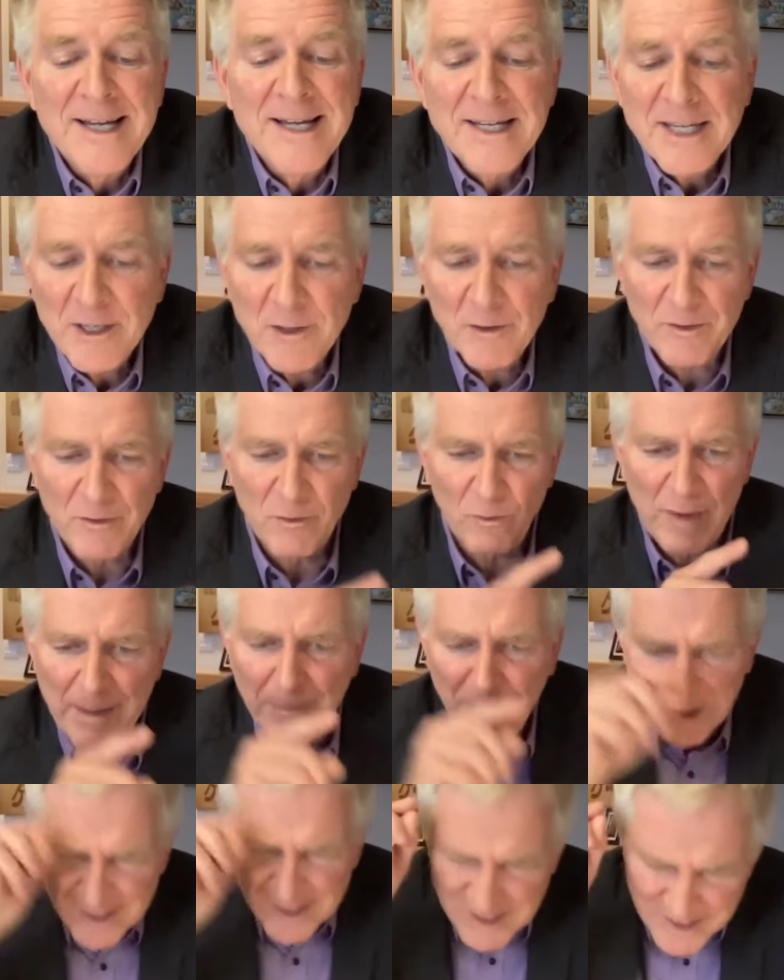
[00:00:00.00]
You know,
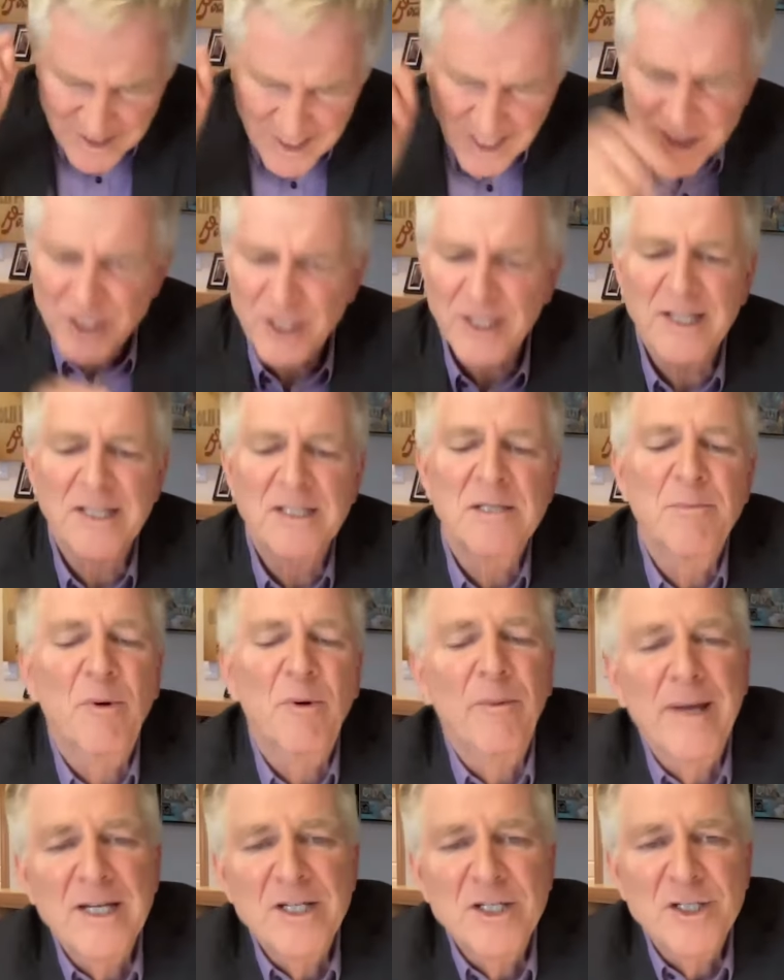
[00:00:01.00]
Rebel is such an
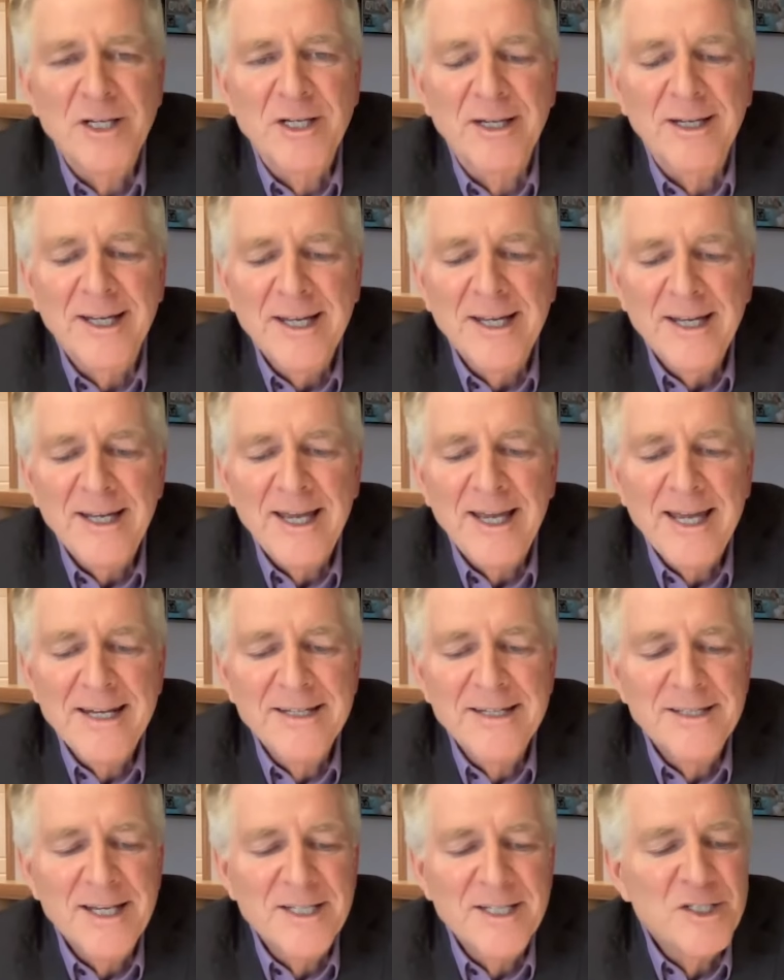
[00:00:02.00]
inspiration,
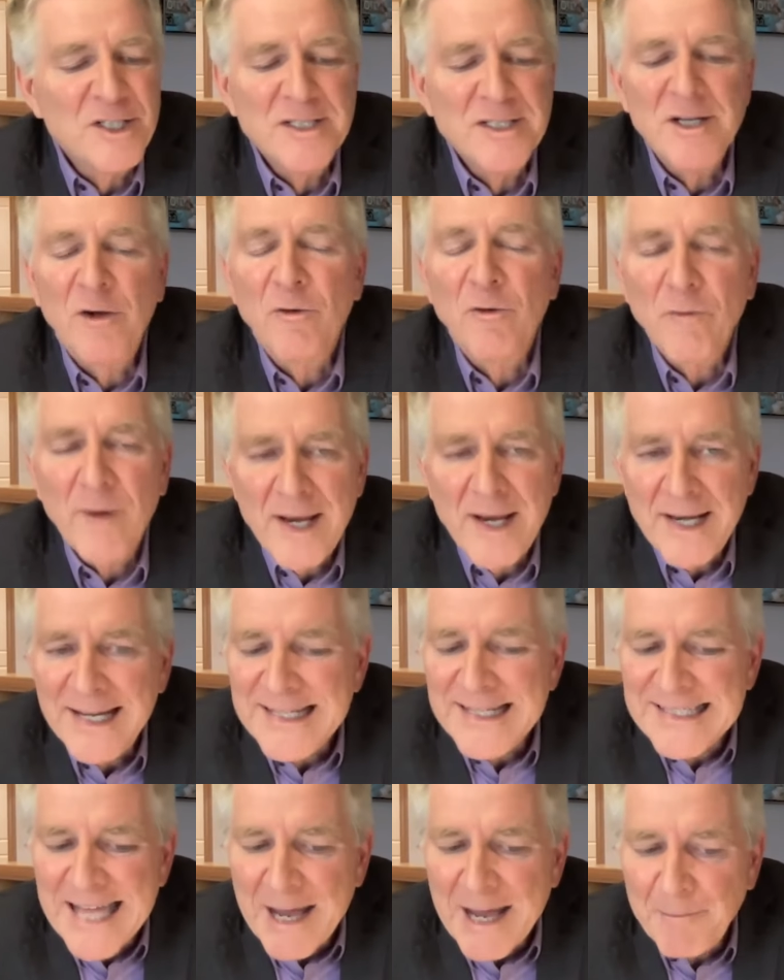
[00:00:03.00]
and she's a great
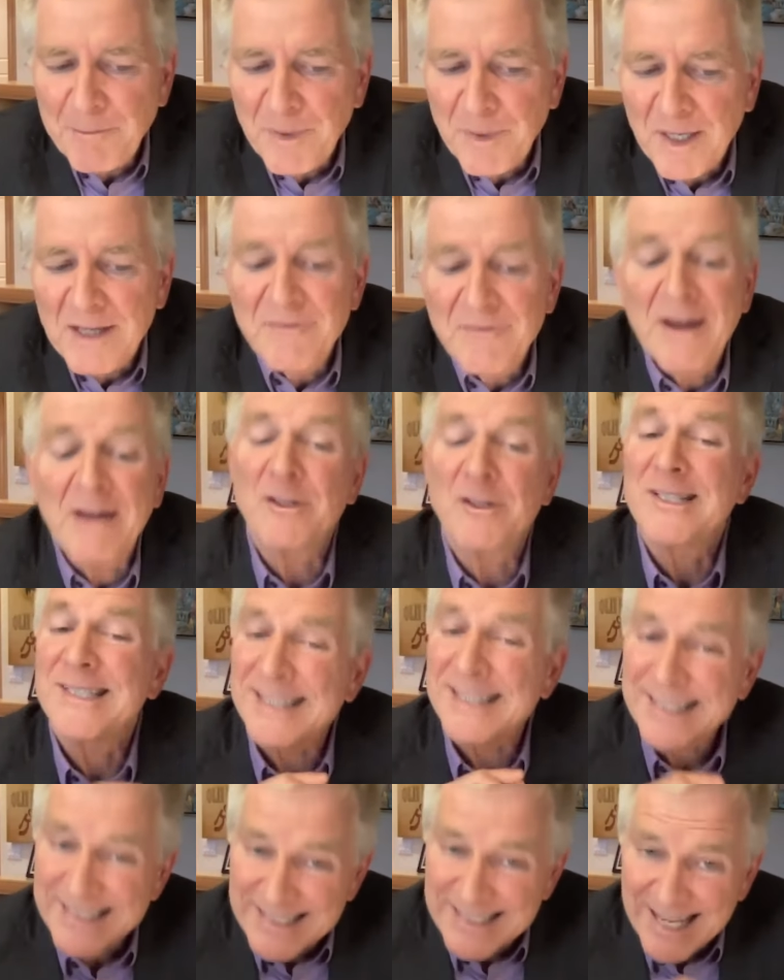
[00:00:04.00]
example of how the
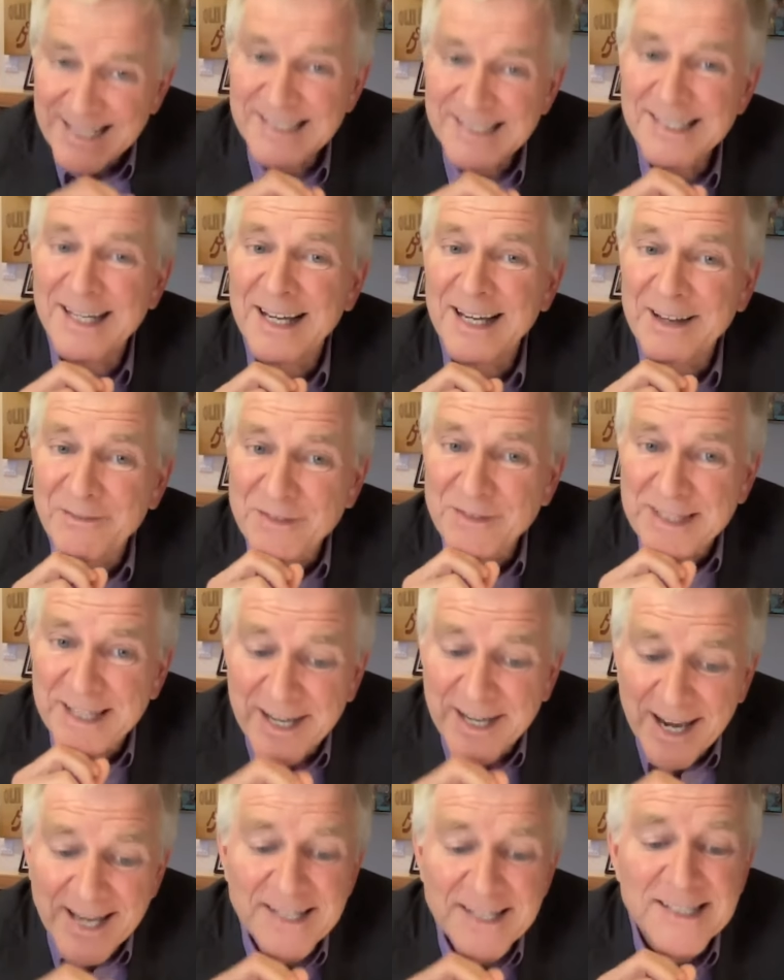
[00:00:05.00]
success of
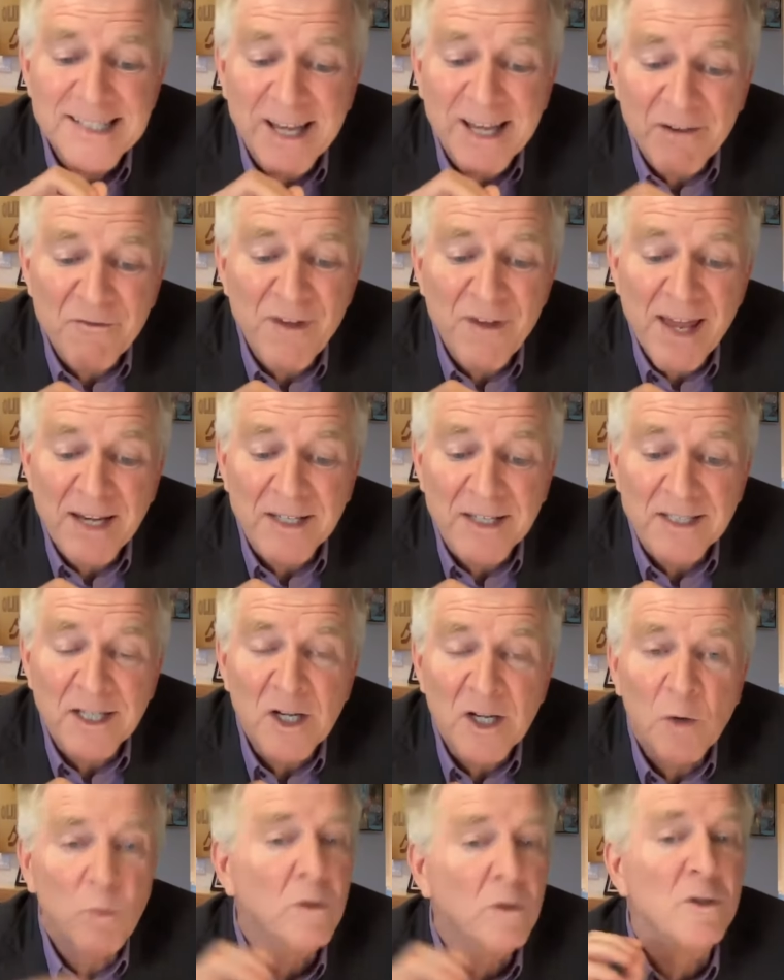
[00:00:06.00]
tonight's event
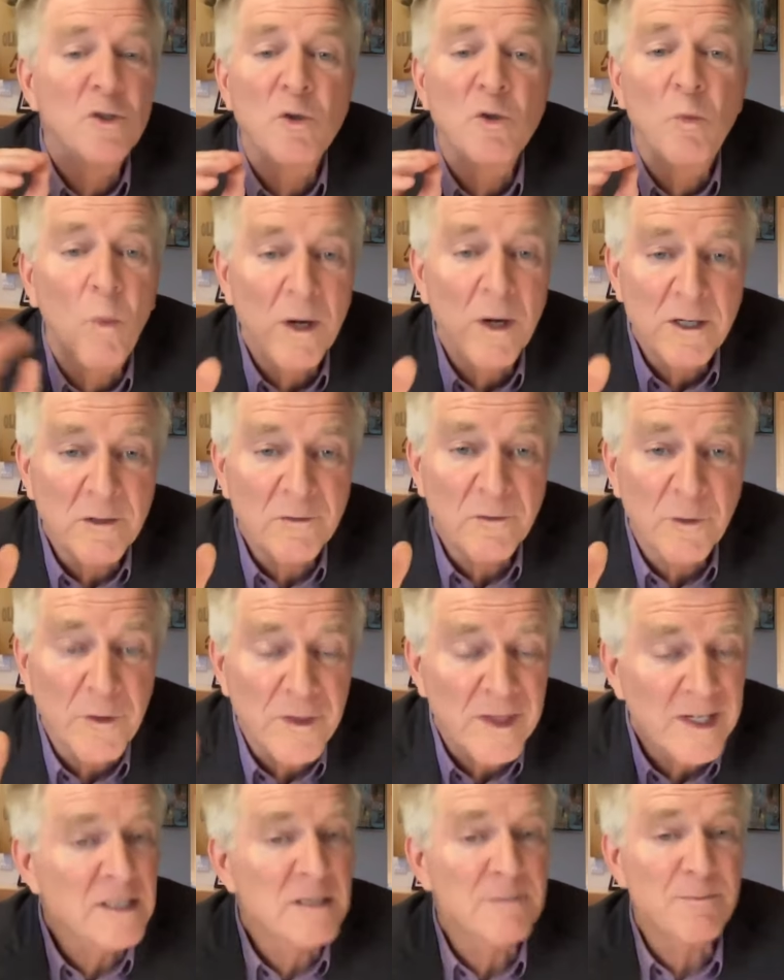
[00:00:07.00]
will do wonderful
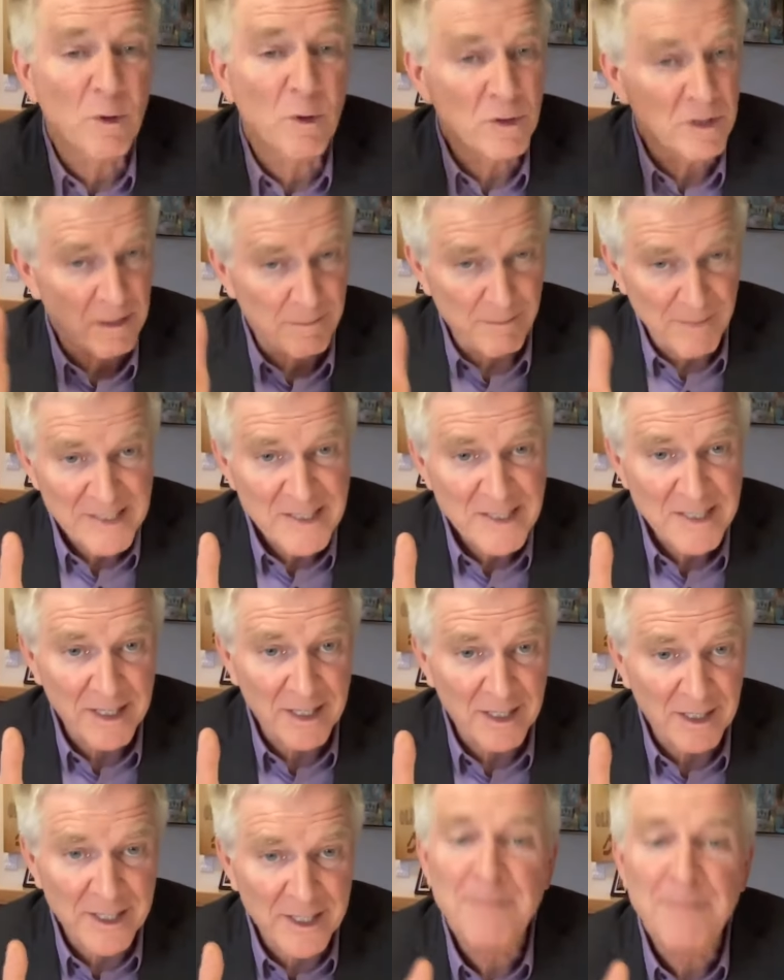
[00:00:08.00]
things both
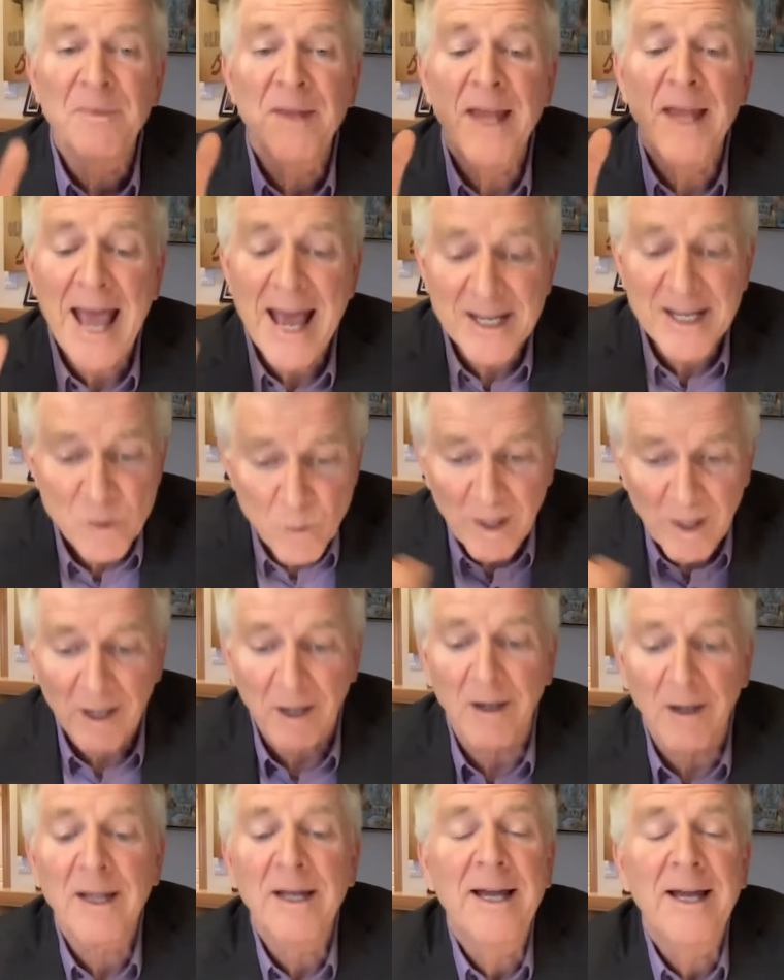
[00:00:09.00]
domestically as
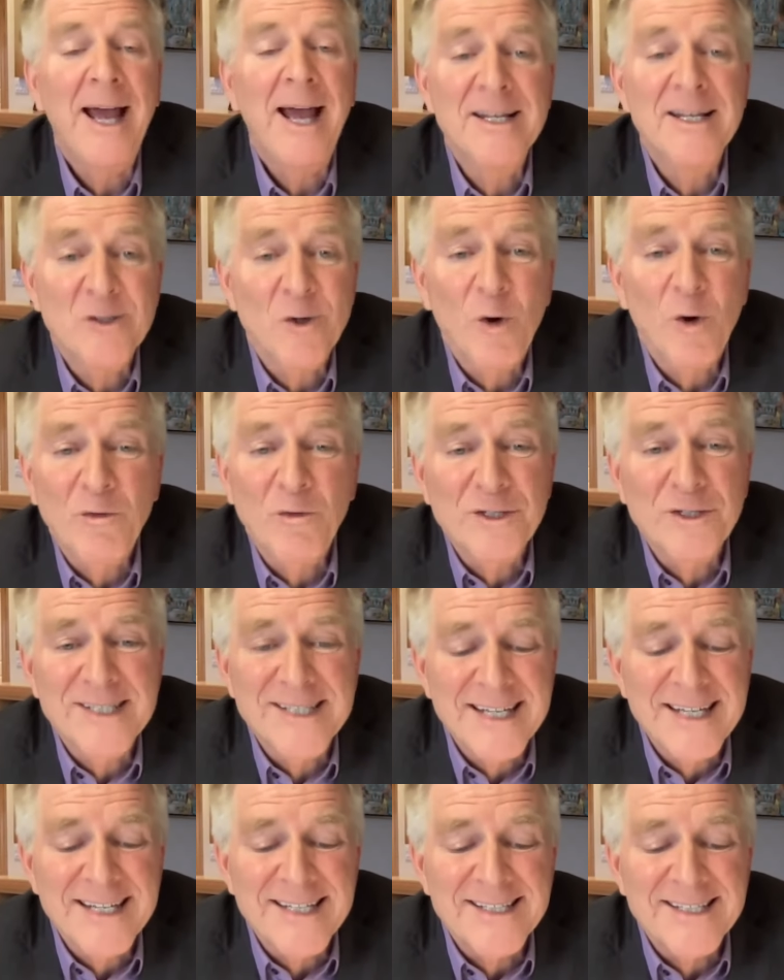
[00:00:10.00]
well as
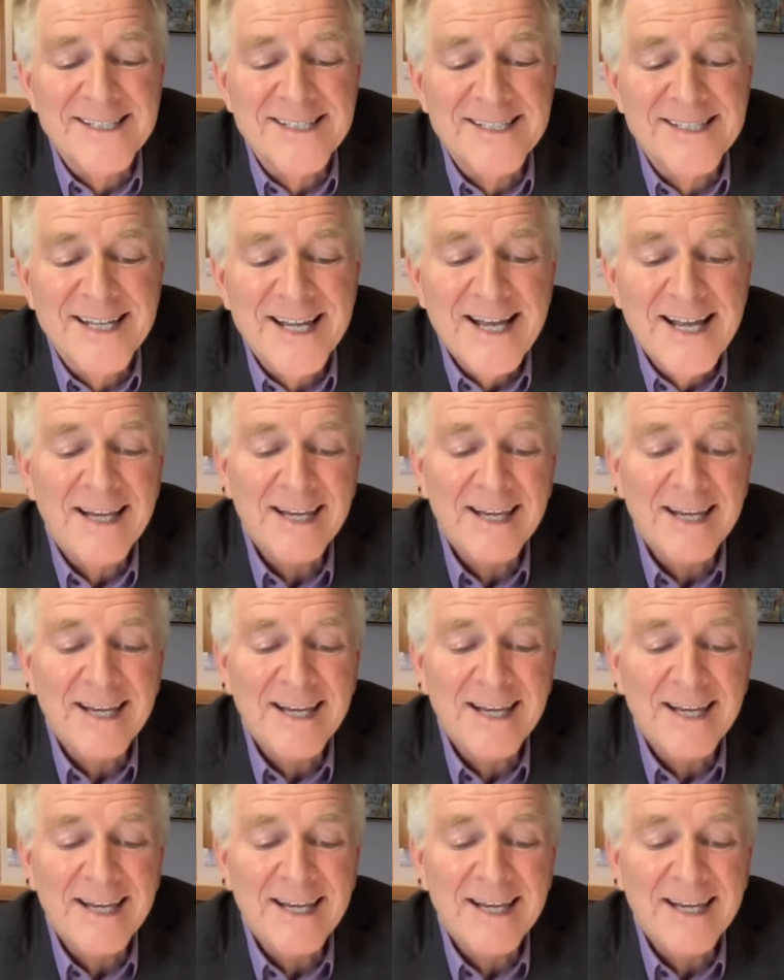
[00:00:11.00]
overseas.